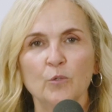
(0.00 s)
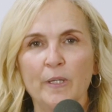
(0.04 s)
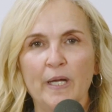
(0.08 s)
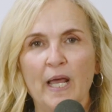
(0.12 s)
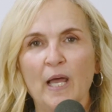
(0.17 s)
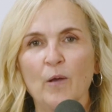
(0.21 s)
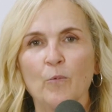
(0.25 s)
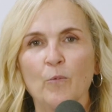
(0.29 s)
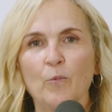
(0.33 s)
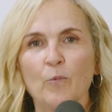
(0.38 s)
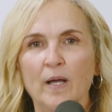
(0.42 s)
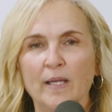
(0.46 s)
when
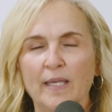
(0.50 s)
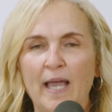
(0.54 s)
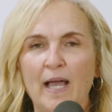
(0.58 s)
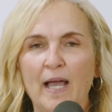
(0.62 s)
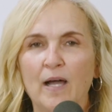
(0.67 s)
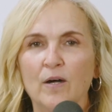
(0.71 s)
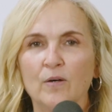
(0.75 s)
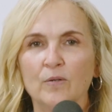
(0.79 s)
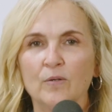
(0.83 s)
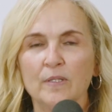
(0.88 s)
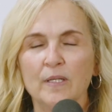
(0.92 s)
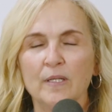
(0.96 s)
I walk
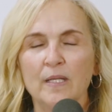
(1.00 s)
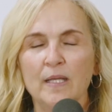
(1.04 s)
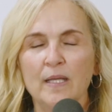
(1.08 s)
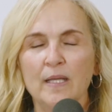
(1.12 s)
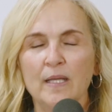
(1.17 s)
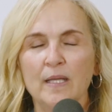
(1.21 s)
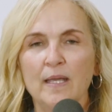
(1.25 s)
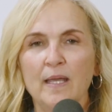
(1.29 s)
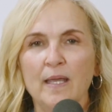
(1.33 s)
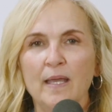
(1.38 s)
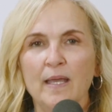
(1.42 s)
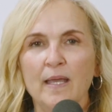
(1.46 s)
out.
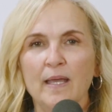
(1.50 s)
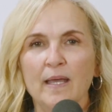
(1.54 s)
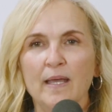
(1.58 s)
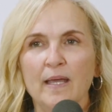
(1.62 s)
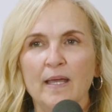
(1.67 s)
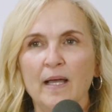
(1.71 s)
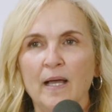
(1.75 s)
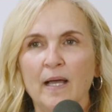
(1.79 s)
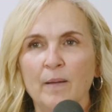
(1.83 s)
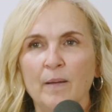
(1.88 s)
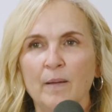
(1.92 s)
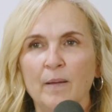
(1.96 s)

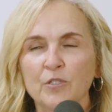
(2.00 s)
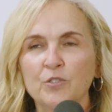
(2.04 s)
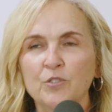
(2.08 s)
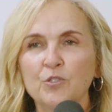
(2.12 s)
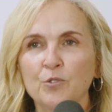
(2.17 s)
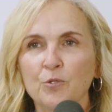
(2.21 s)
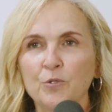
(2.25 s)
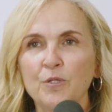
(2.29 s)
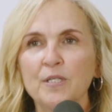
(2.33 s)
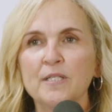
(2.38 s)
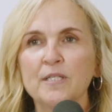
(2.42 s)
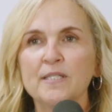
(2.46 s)
The
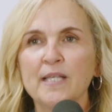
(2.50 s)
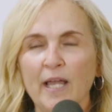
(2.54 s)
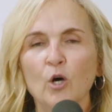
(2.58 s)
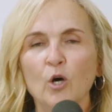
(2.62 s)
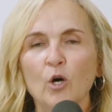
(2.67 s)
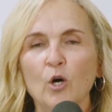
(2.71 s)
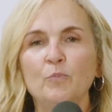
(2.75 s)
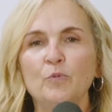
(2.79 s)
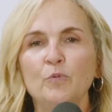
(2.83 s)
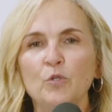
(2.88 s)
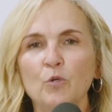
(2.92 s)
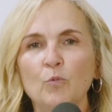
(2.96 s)
truth is, I
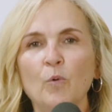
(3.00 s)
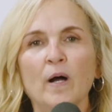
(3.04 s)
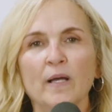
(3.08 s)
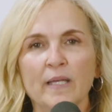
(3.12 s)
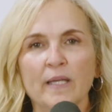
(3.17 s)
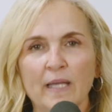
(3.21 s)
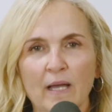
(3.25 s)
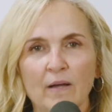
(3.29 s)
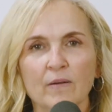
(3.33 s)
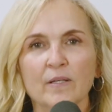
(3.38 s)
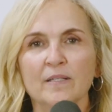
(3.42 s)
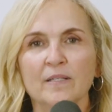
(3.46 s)
hope you
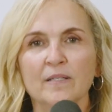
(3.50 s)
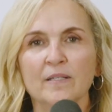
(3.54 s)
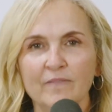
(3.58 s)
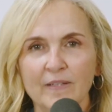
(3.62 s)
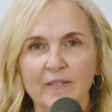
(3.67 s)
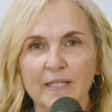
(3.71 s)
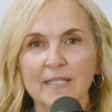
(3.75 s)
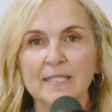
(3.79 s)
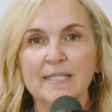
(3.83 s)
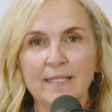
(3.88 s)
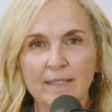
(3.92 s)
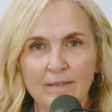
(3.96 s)
walk out
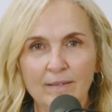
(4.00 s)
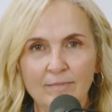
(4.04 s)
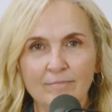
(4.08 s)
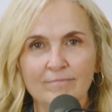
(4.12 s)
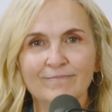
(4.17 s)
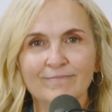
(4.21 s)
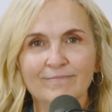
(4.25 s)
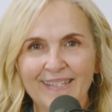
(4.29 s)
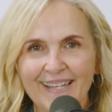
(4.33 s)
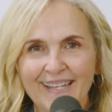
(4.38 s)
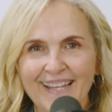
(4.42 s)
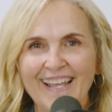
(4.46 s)
convicted
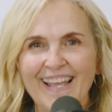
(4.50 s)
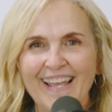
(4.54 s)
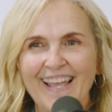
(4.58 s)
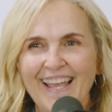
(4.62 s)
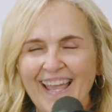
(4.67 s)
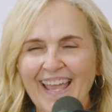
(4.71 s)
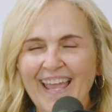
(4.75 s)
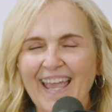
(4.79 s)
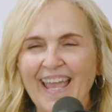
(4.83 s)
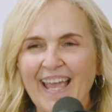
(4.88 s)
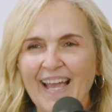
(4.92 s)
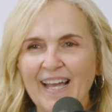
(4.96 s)

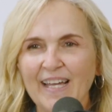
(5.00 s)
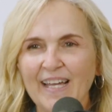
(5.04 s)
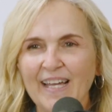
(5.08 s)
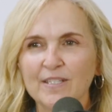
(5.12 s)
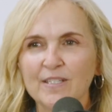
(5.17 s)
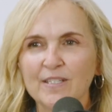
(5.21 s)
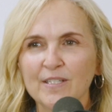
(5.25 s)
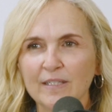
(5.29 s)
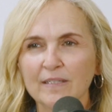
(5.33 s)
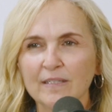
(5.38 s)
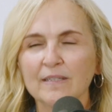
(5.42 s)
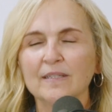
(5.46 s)

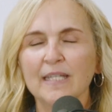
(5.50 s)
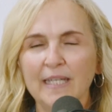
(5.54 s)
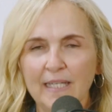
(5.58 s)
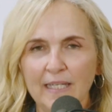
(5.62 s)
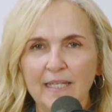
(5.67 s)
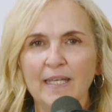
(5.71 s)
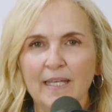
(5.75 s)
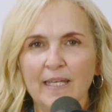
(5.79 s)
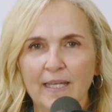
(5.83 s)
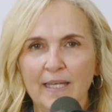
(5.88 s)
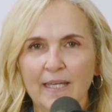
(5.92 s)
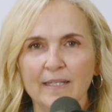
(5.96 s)
and
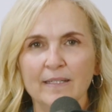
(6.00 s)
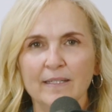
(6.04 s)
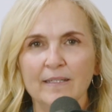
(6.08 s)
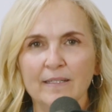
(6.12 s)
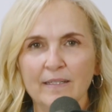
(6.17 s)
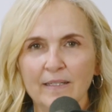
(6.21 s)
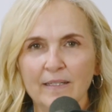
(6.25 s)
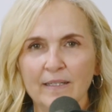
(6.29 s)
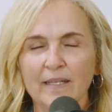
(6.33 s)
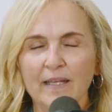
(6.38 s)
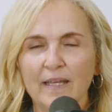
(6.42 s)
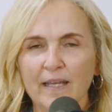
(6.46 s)
leaning
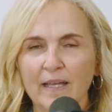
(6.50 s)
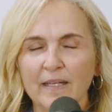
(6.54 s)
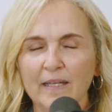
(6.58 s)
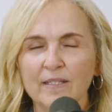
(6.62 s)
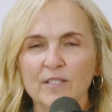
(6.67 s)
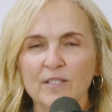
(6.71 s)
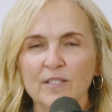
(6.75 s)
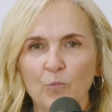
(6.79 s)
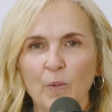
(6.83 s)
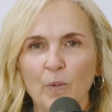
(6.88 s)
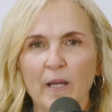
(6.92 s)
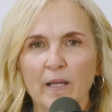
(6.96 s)
in
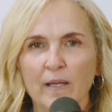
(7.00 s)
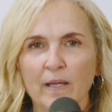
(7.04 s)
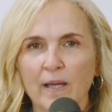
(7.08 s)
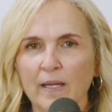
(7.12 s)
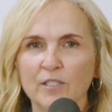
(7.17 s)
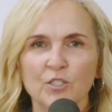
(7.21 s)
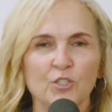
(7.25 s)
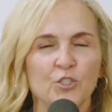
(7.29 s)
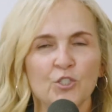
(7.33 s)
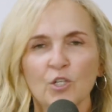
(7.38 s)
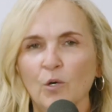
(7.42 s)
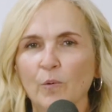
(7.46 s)
to what
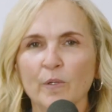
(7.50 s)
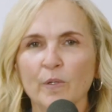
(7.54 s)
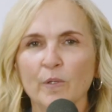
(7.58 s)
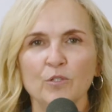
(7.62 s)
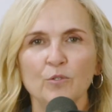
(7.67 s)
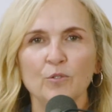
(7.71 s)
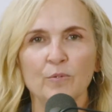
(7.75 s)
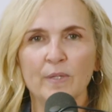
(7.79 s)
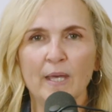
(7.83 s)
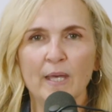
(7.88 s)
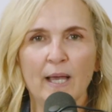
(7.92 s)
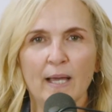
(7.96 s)
God is showing
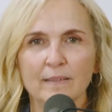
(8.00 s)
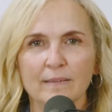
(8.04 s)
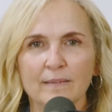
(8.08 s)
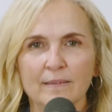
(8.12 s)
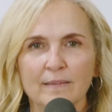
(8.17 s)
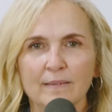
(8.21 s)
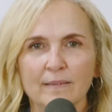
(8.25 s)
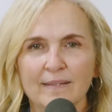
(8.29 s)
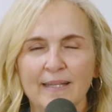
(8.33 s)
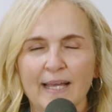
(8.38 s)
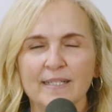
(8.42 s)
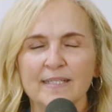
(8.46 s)
you that
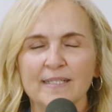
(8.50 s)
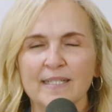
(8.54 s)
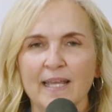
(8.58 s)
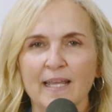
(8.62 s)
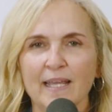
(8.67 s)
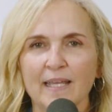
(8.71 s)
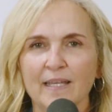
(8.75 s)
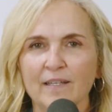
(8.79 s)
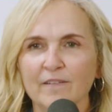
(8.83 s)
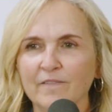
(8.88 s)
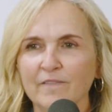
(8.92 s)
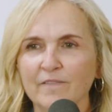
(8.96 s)

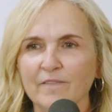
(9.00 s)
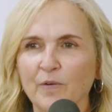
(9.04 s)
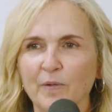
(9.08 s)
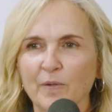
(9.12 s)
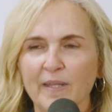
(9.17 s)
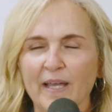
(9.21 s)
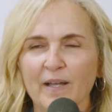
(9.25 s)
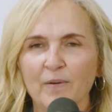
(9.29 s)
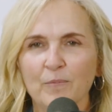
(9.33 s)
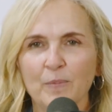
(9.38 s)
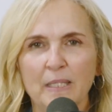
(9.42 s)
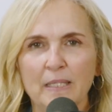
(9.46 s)
day and for
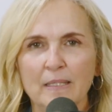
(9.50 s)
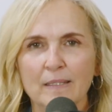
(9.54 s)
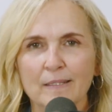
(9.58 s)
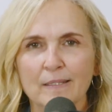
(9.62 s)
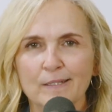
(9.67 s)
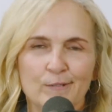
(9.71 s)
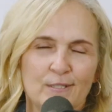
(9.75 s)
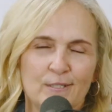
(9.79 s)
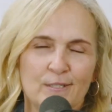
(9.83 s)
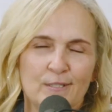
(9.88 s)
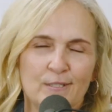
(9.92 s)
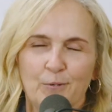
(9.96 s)
that
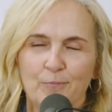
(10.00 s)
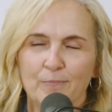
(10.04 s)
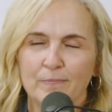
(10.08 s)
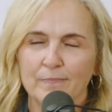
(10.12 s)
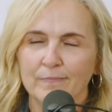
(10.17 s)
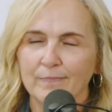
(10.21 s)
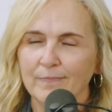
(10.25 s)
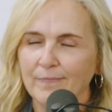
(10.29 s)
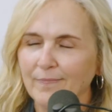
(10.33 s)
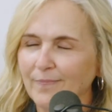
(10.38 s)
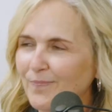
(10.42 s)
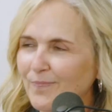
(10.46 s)
week. So
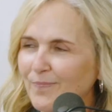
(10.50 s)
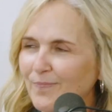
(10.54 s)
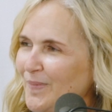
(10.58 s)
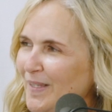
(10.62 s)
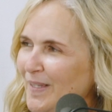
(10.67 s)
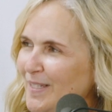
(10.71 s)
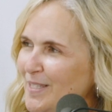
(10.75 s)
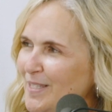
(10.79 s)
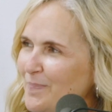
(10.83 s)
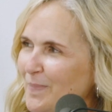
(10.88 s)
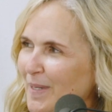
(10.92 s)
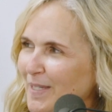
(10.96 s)

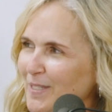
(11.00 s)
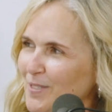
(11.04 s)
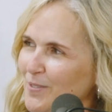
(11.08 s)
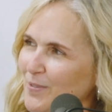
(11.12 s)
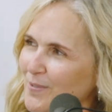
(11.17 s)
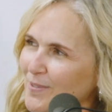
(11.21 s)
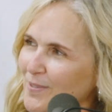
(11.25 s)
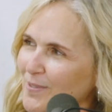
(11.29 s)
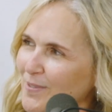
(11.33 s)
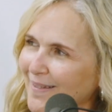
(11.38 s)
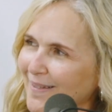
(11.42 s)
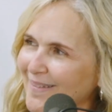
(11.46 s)
that's my
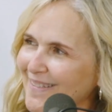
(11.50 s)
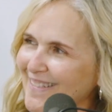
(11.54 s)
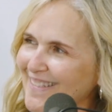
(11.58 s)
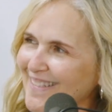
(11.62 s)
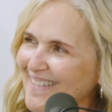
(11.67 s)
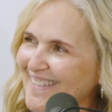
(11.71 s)
2 cents.